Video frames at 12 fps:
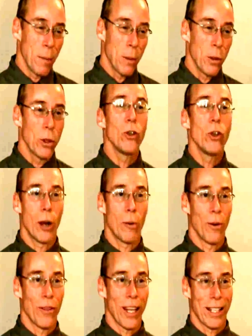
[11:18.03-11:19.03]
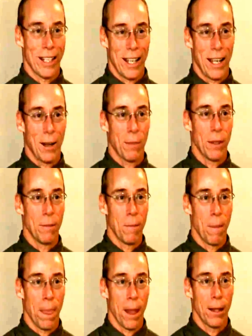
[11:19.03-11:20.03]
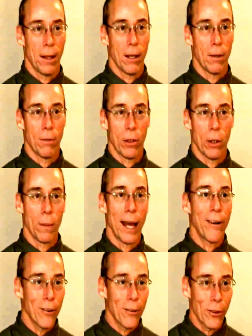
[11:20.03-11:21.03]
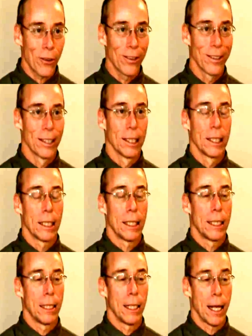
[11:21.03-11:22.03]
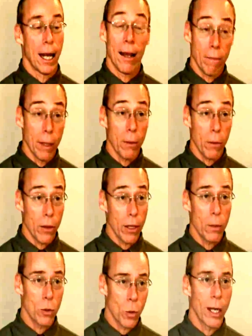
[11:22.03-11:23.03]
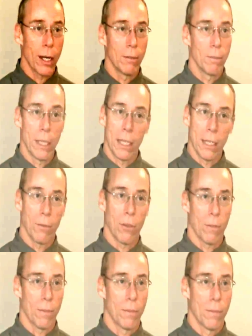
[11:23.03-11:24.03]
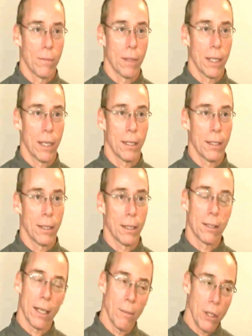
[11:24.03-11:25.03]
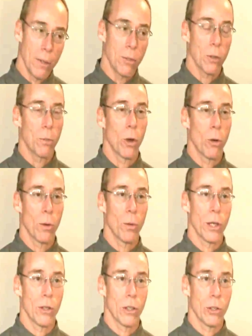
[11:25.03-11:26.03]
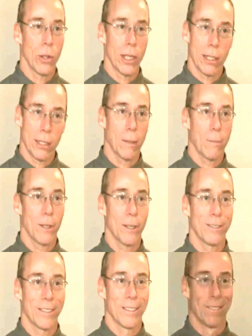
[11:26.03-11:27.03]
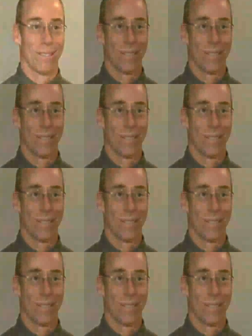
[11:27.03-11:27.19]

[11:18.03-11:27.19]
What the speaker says: people who do not want that to happen, and they are very powerful. And I have met with them as well, many of them. And some of them support what we are doing and some don't.